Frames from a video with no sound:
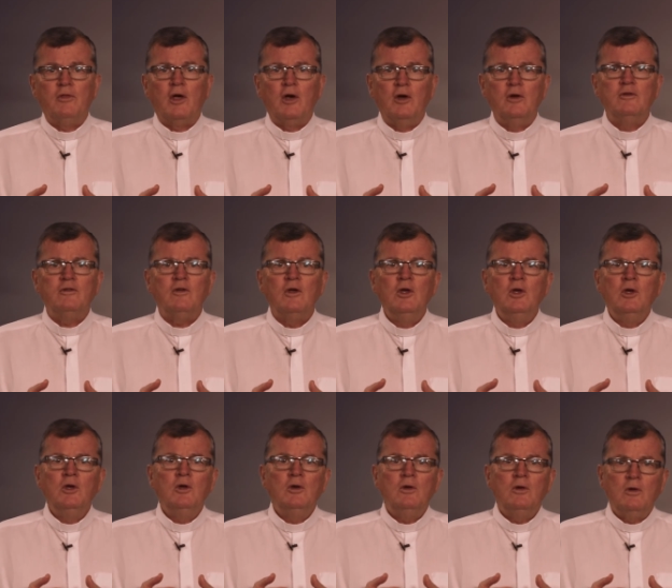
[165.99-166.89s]
those
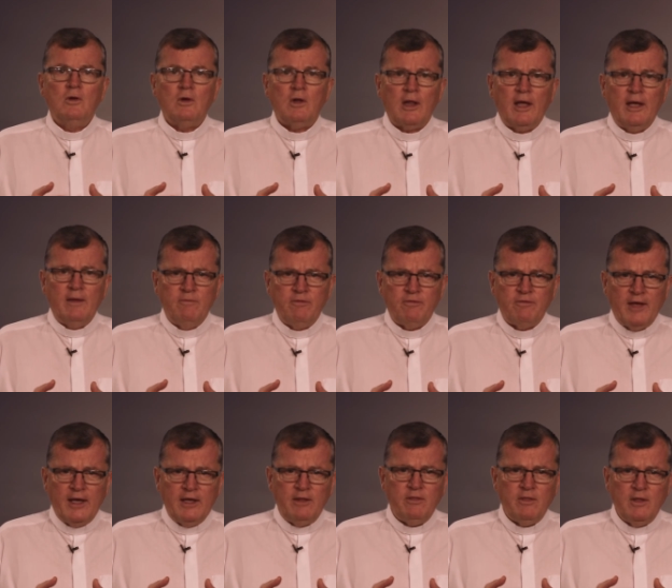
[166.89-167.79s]
who claim
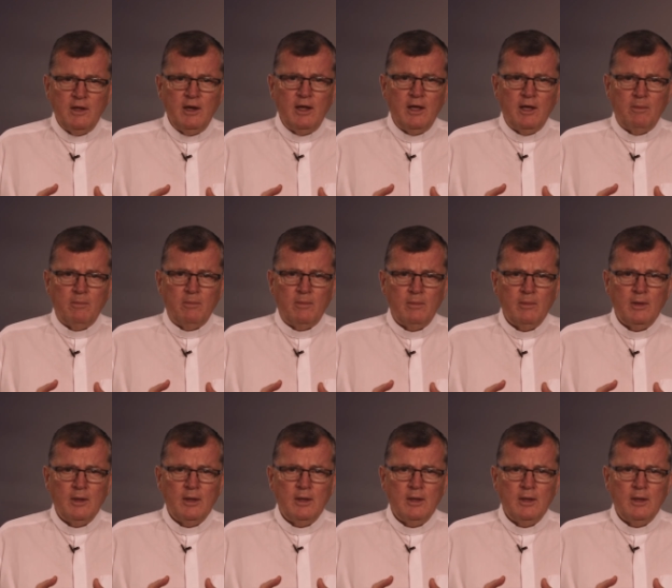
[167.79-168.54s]
faith in him,